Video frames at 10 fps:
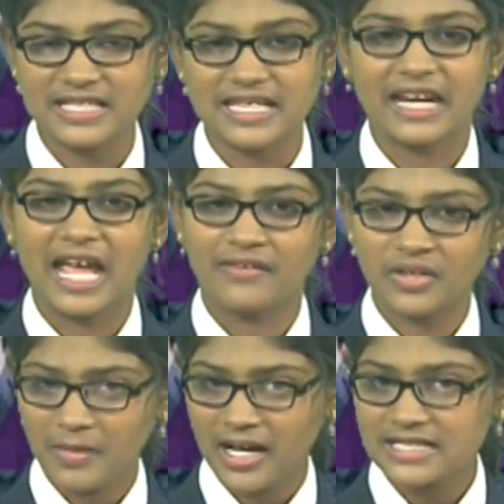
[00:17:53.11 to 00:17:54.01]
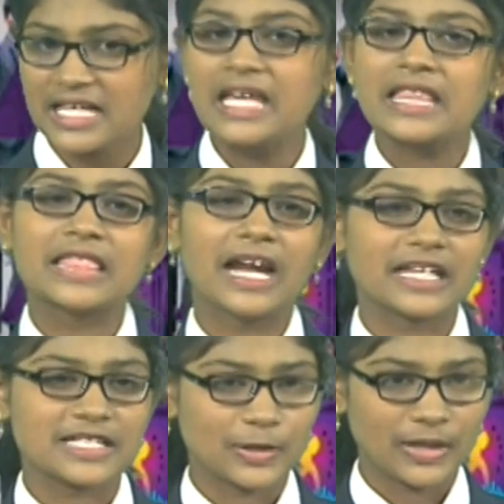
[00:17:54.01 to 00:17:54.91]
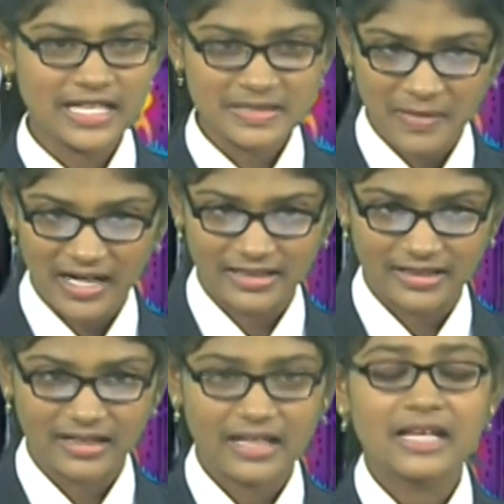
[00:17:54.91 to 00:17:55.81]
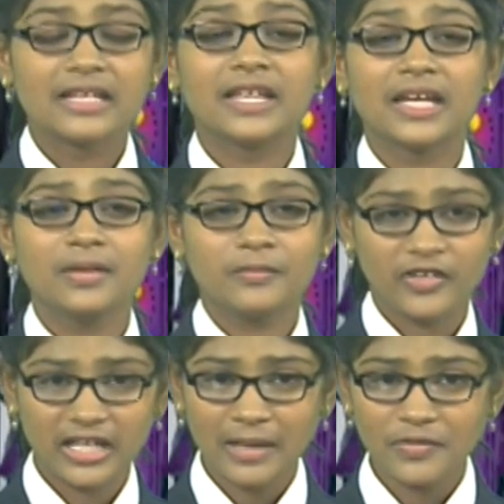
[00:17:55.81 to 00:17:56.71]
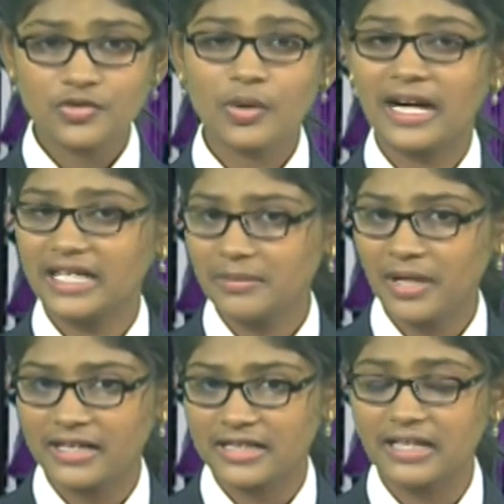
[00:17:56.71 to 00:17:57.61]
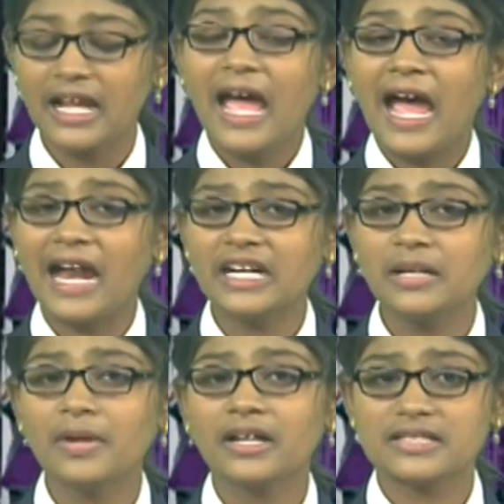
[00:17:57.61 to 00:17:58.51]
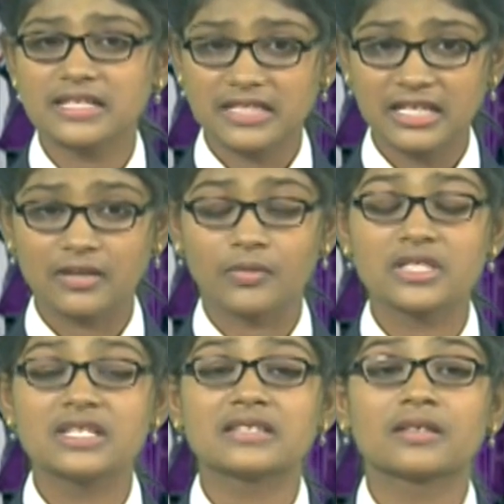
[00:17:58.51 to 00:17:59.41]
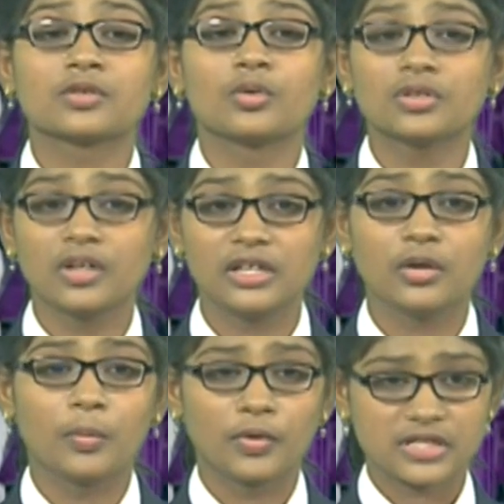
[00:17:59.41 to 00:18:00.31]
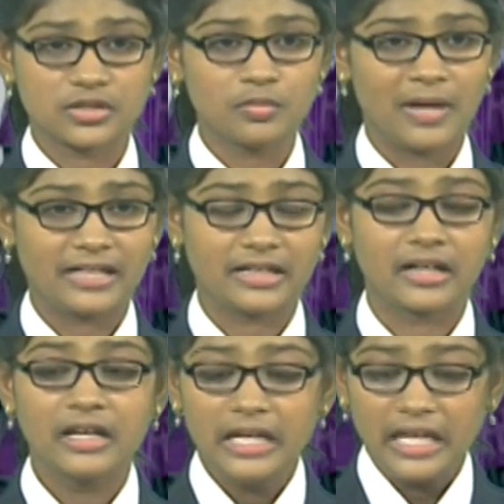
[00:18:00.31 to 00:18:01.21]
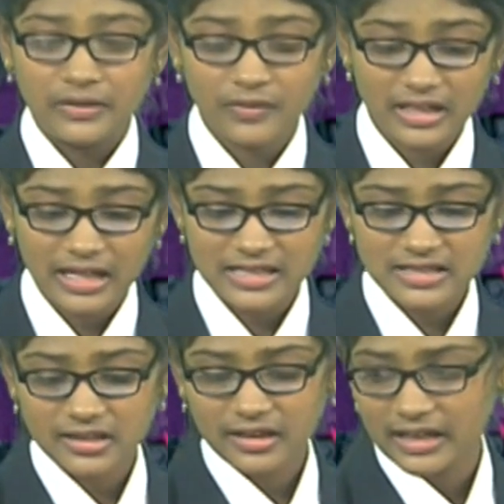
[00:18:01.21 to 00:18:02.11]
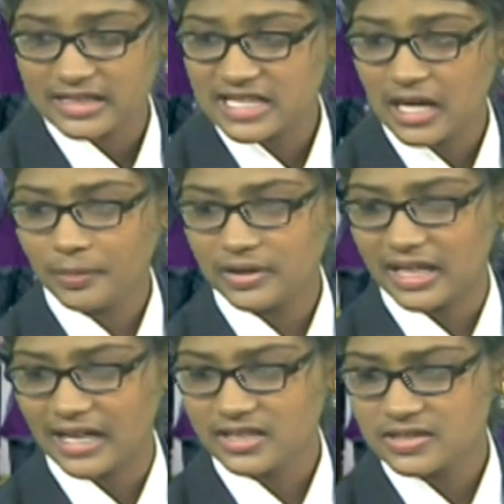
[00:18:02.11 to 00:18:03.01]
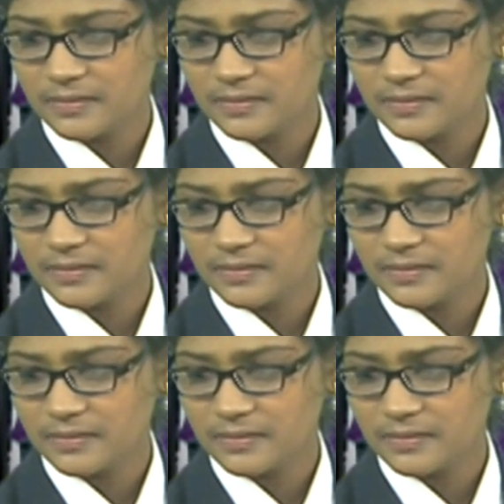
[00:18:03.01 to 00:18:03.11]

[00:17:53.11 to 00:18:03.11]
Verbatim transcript: and having mass, that is known as matter. Then we comes to antimatter. Antimatter is a thing which is totally opposite to matter. If we consider an example that